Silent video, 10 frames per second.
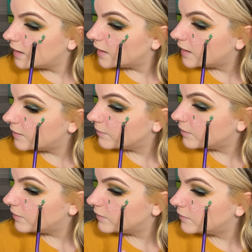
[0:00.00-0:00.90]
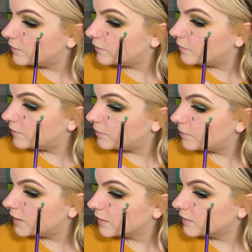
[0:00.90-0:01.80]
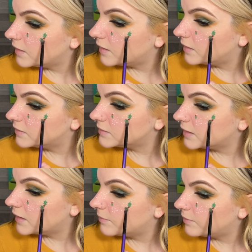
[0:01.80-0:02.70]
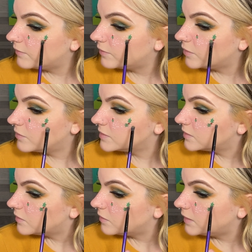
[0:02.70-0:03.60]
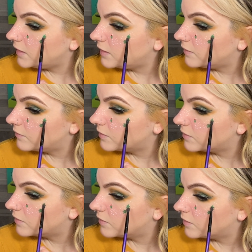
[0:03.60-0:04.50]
and I'm going to pack that on top of those little leaves.